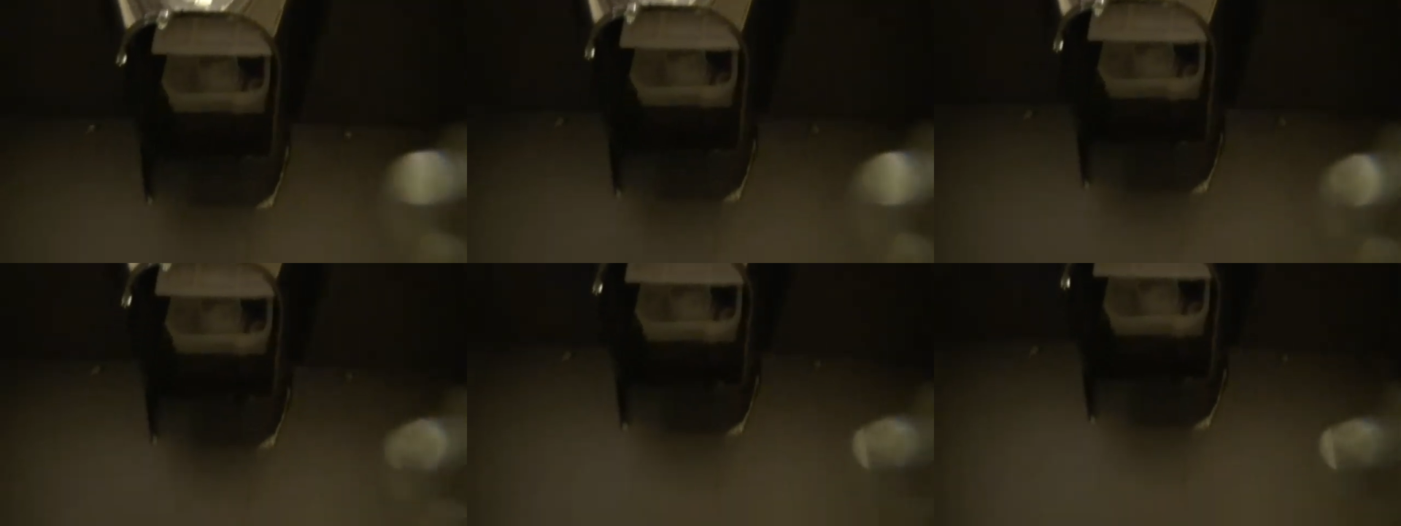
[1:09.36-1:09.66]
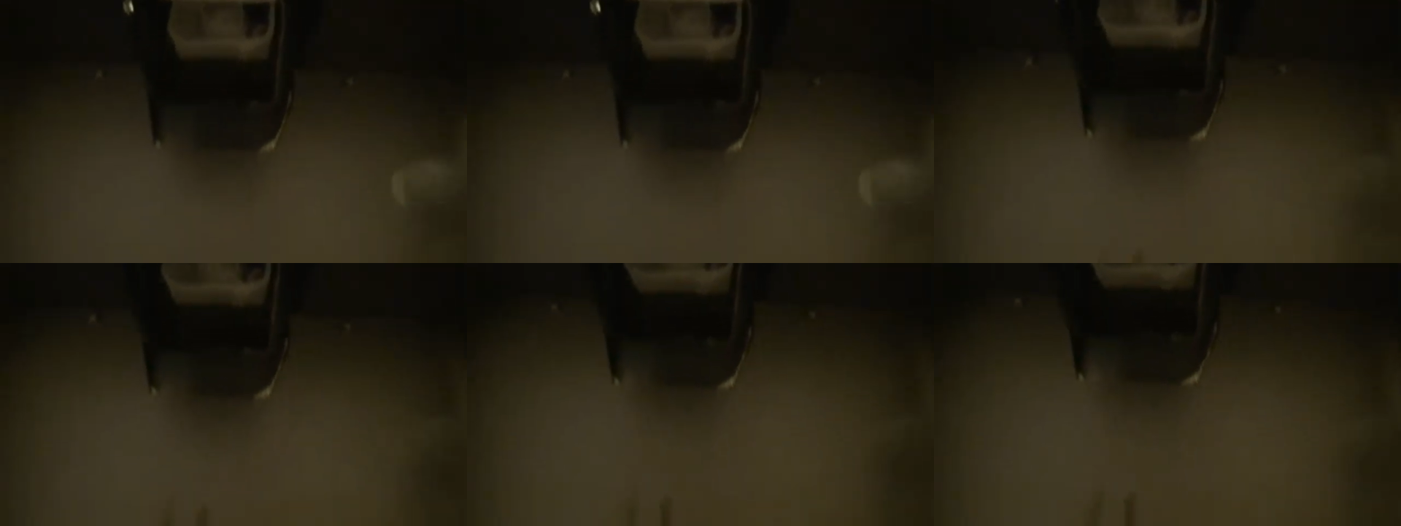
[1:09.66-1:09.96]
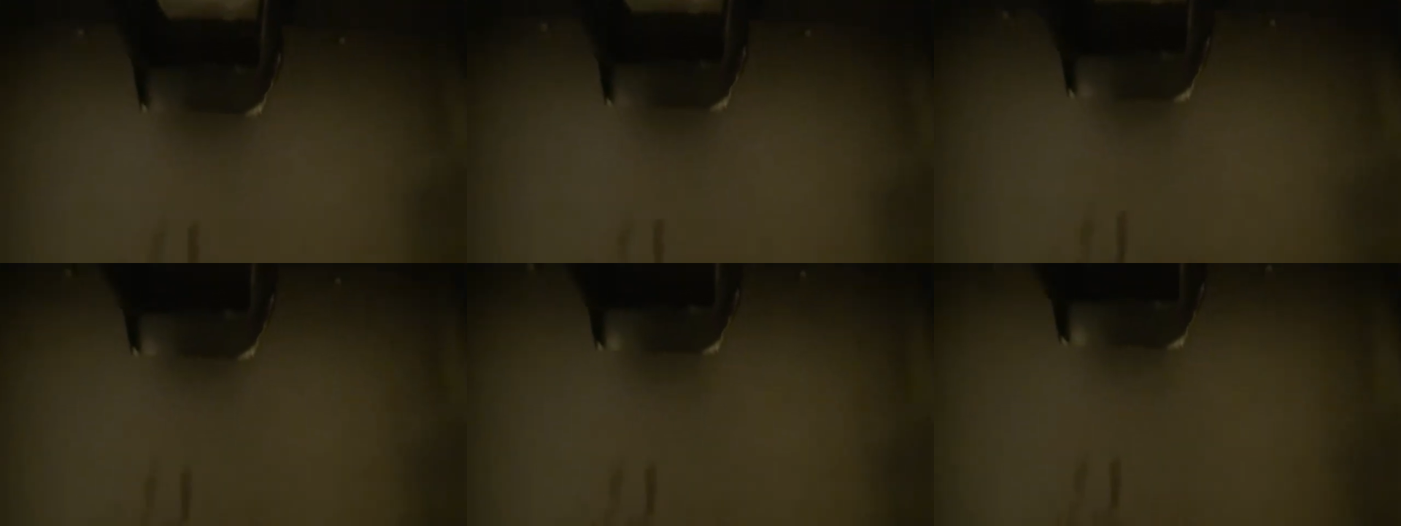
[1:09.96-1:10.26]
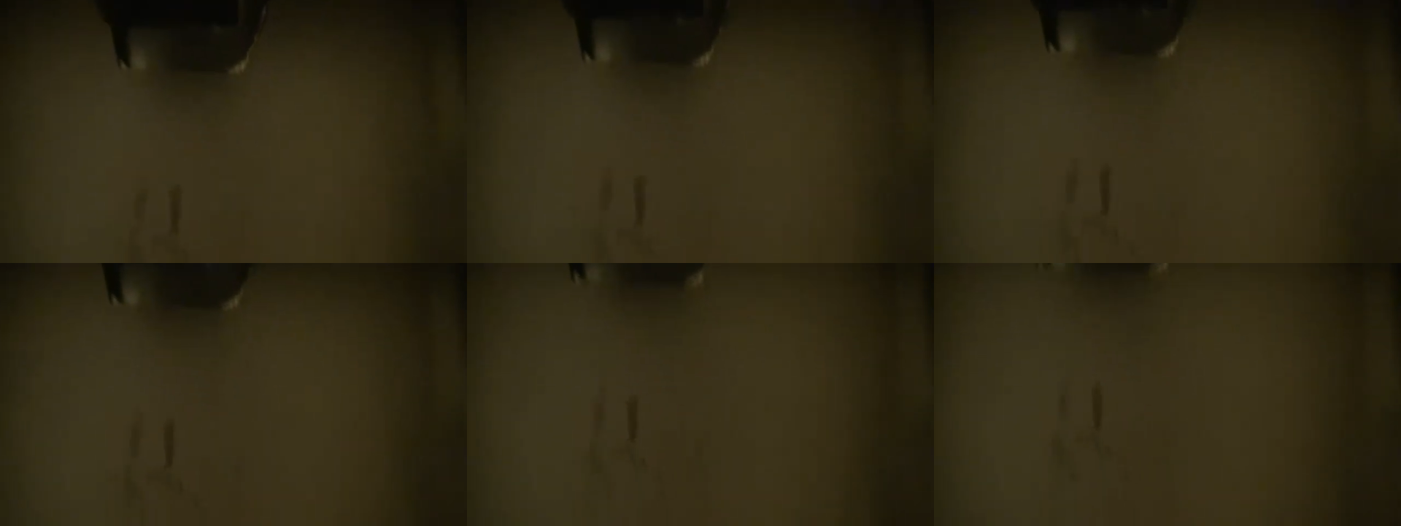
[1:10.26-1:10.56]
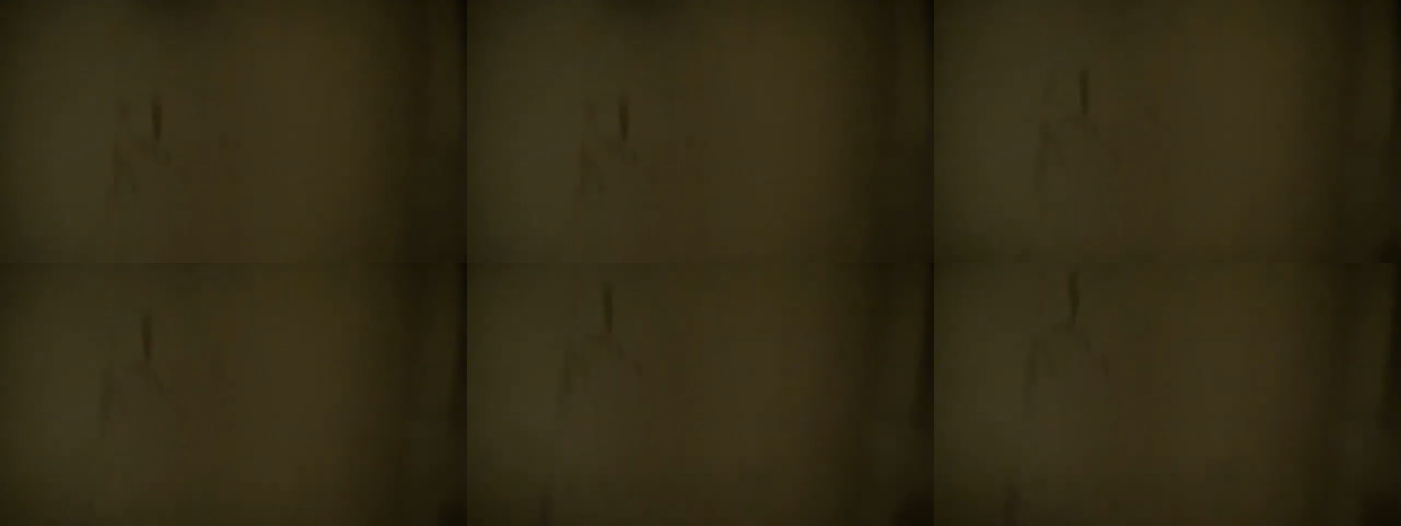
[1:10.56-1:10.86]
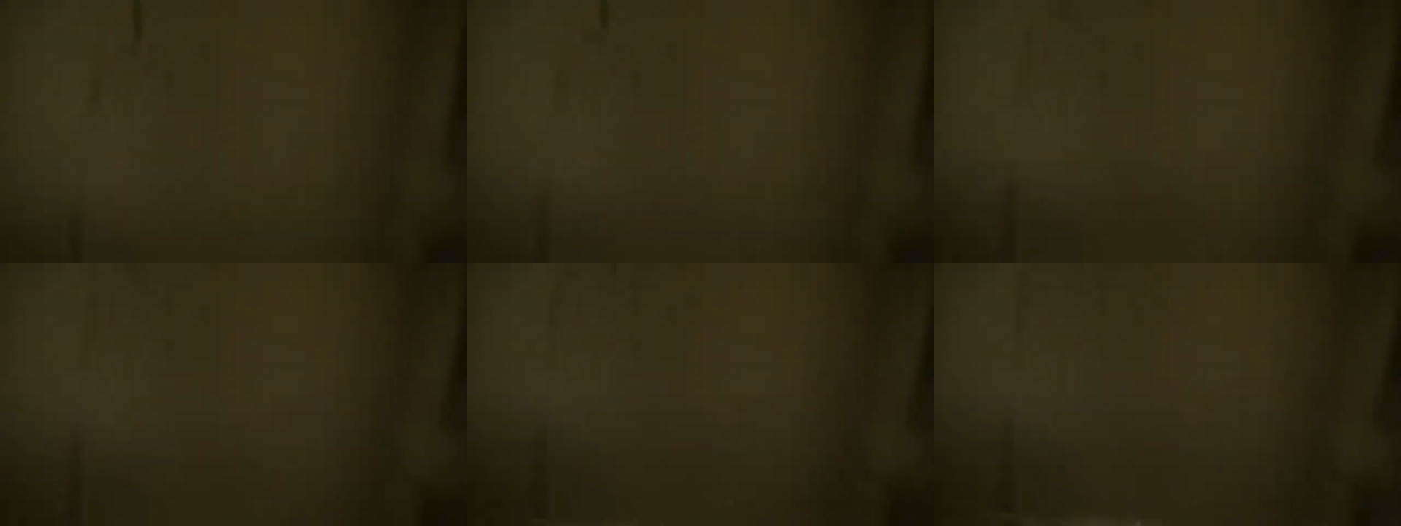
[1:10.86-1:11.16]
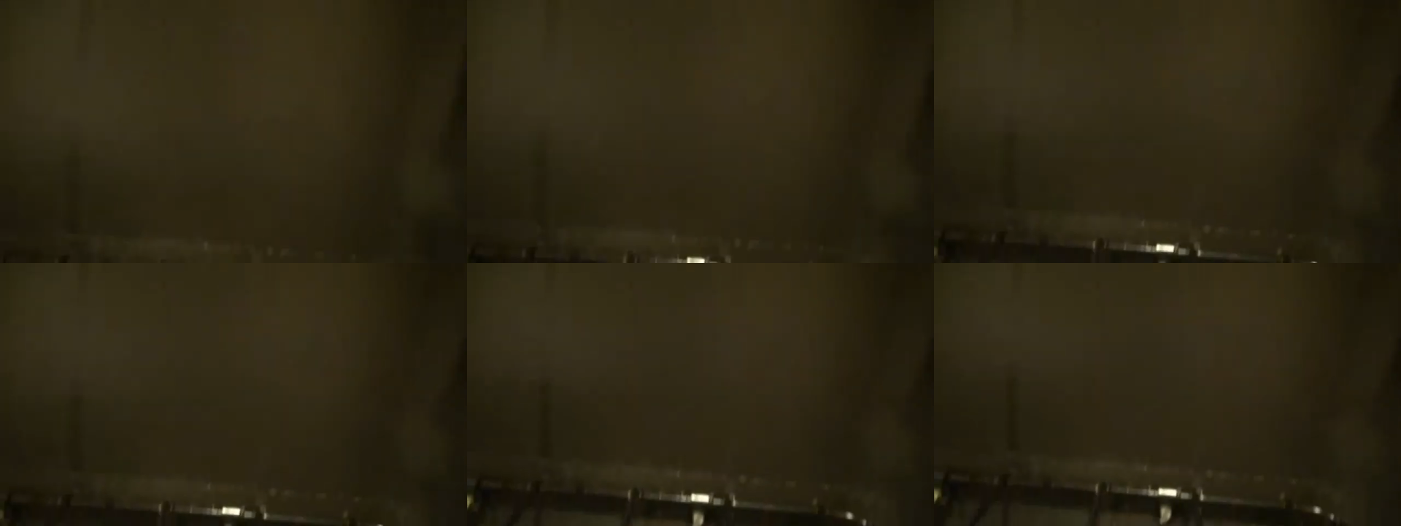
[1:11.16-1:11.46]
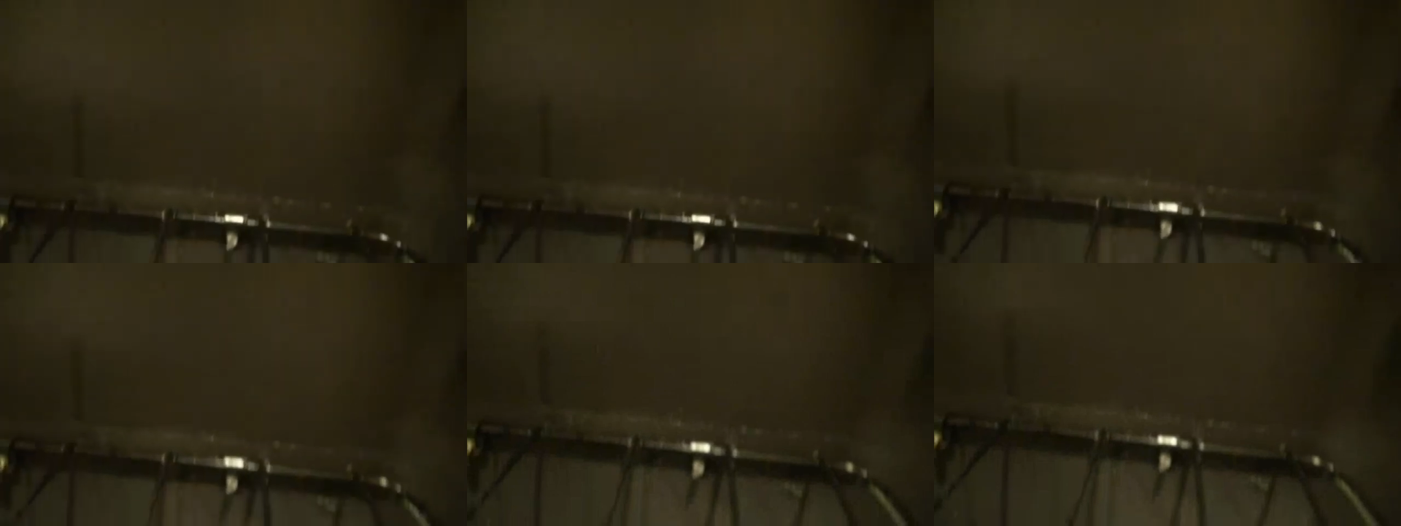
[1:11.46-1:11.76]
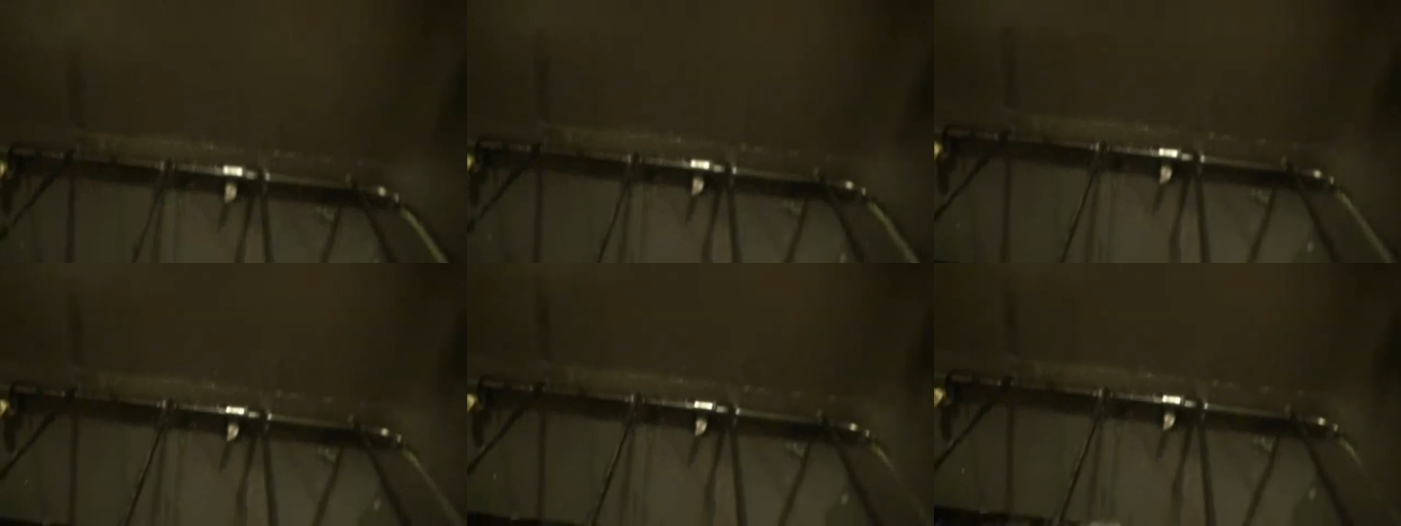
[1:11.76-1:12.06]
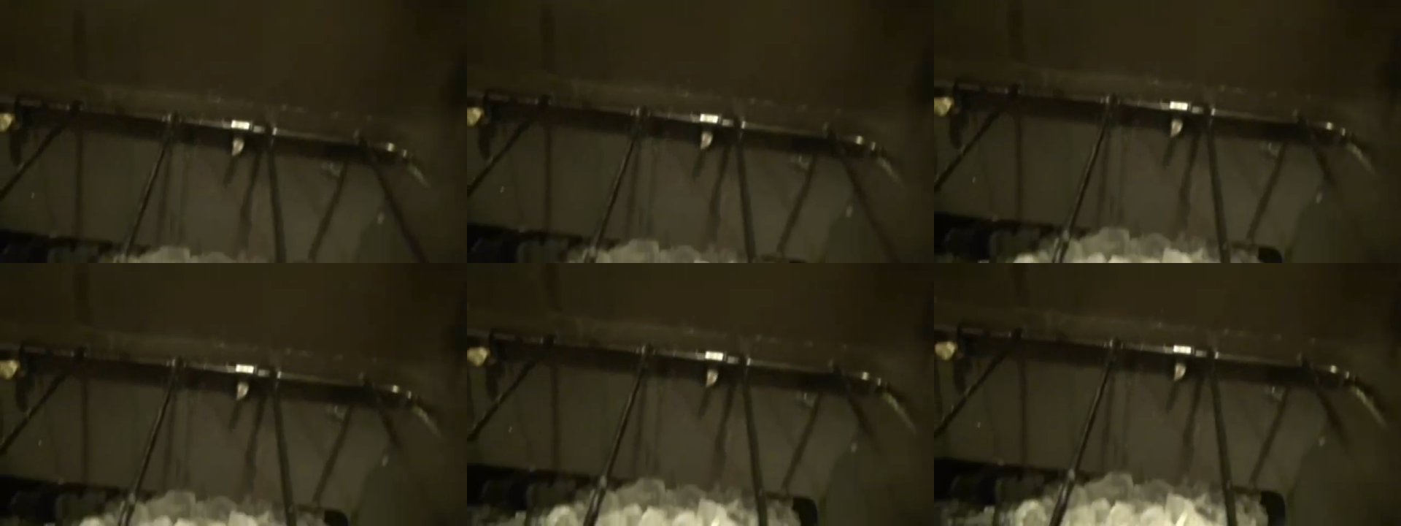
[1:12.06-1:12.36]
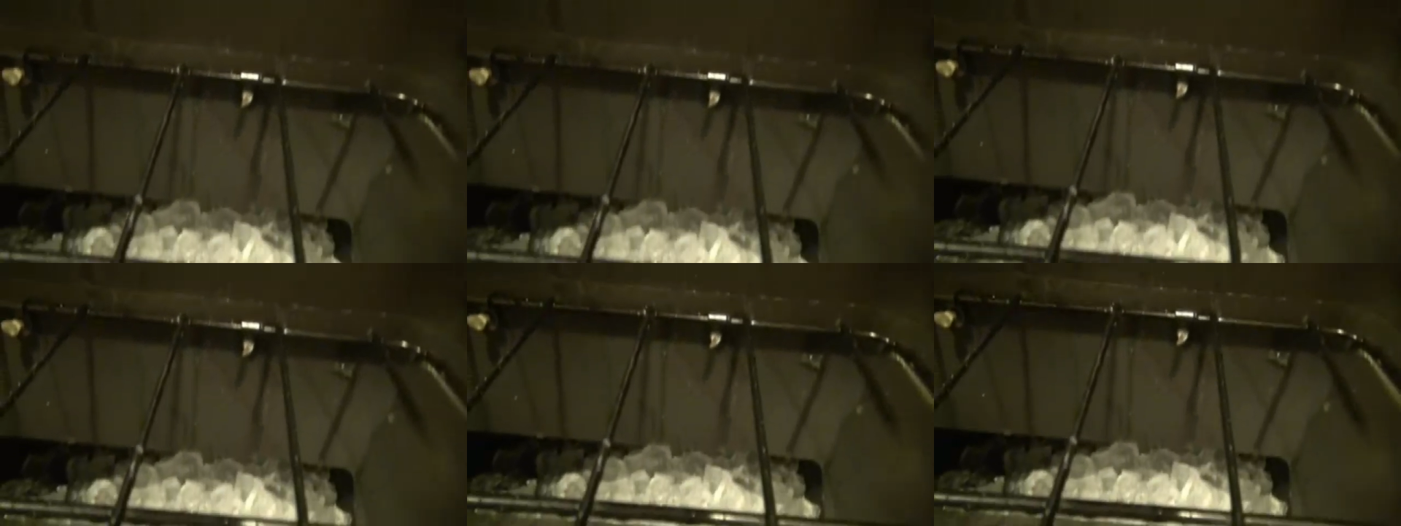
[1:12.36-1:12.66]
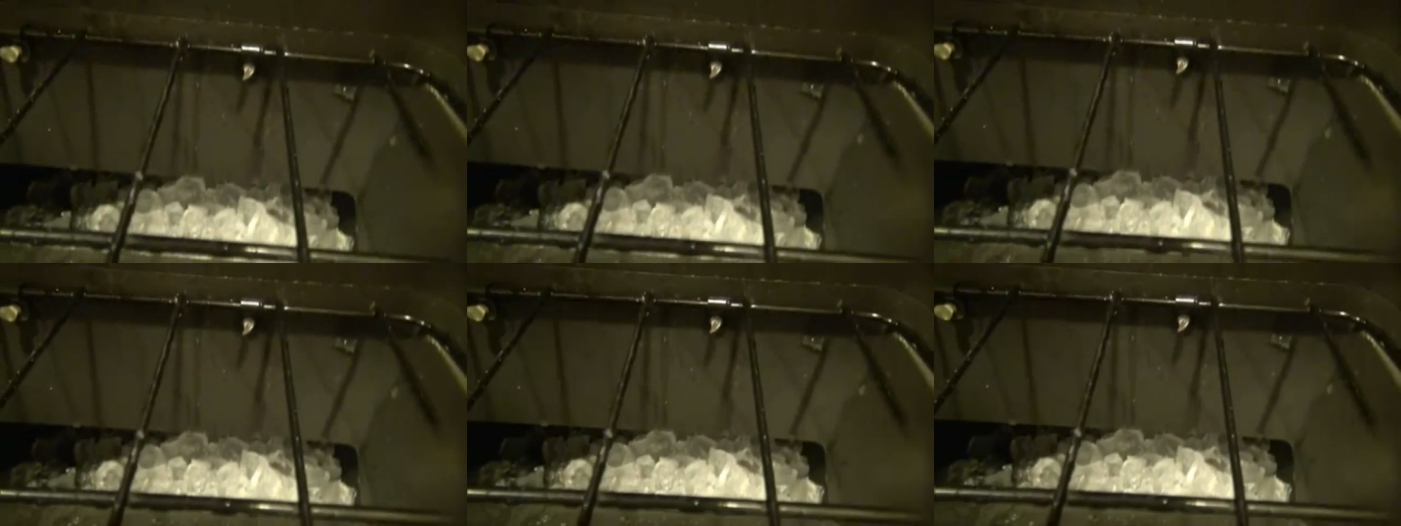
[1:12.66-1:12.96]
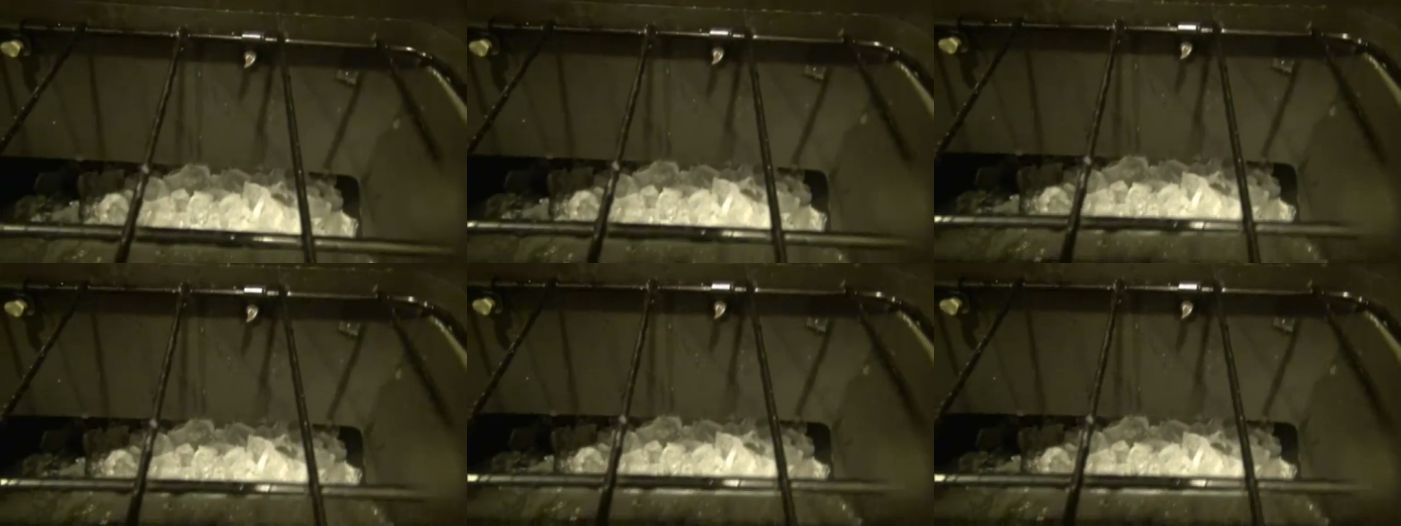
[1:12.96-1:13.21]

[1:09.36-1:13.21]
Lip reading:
Nobody's mouth can be seen.